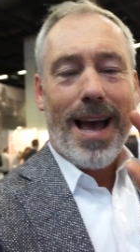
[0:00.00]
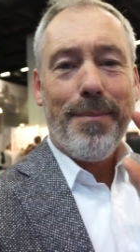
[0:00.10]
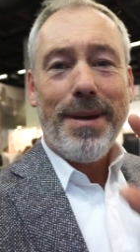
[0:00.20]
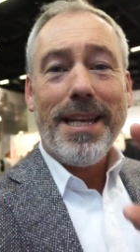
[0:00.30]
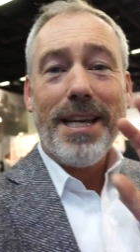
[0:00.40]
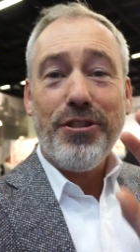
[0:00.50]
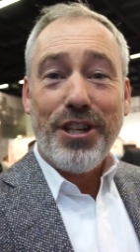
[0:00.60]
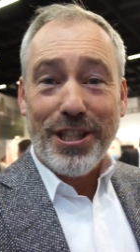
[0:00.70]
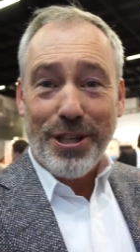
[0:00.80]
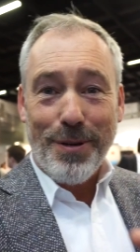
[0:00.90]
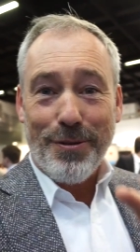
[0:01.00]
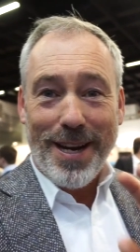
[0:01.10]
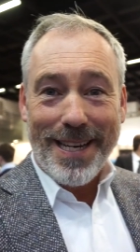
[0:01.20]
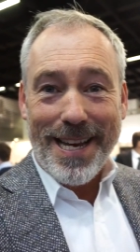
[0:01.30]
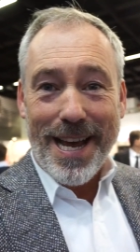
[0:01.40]
I'm meeting a gentleman
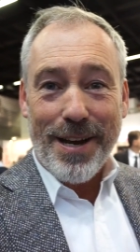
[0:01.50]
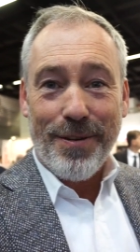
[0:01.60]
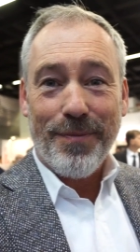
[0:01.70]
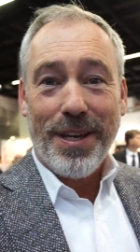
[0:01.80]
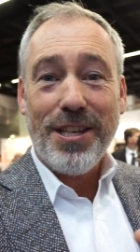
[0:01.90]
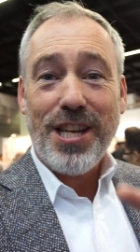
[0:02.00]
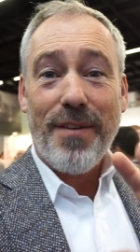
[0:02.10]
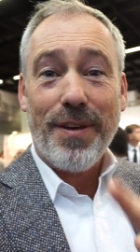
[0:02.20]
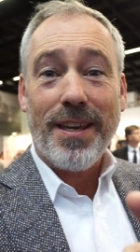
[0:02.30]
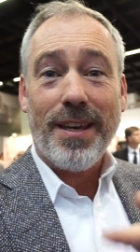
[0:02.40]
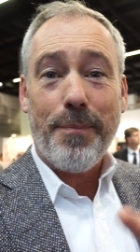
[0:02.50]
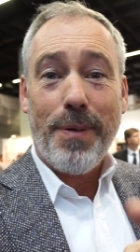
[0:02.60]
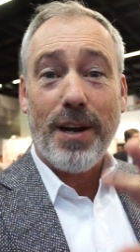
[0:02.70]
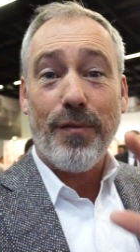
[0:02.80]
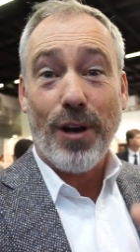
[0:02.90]
right now. He's having a
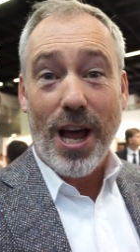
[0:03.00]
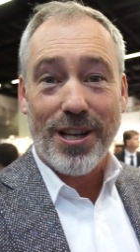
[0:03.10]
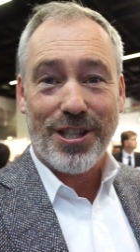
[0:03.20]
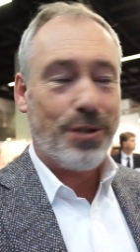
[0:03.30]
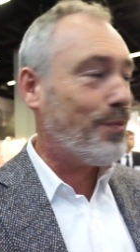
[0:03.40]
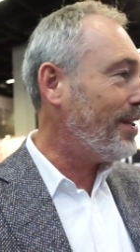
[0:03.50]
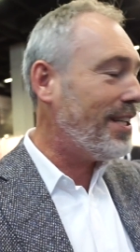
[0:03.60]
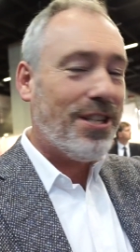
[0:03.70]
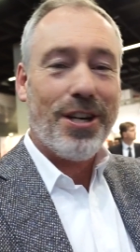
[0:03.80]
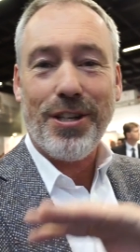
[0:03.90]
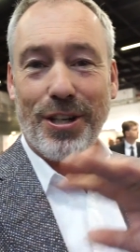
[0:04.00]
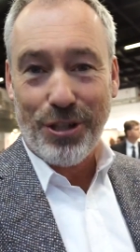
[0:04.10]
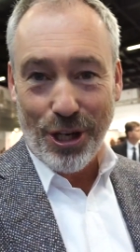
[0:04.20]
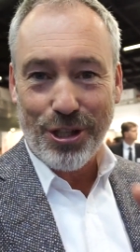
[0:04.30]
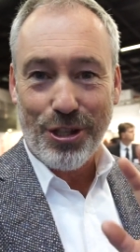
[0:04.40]
pair of glasses, but these are not
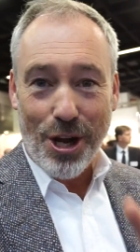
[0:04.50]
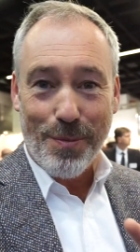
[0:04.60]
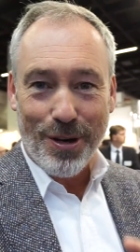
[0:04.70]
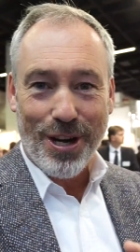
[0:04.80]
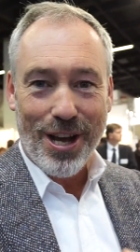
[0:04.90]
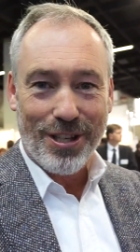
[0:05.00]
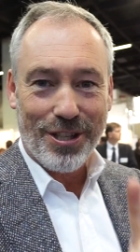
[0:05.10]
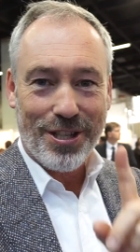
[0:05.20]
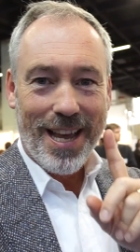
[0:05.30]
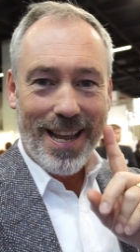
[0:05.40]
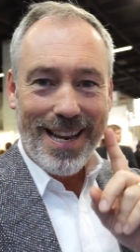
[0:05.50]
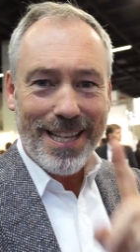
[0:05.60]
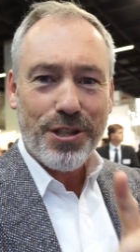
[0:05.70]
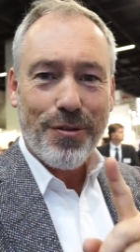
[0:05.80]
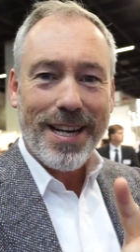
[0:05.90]
just normal glasses.
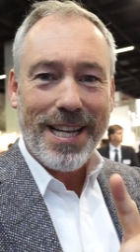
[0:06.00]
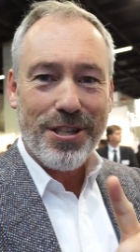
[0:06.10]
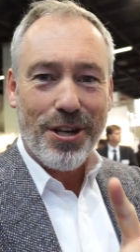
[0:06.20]
Let's try these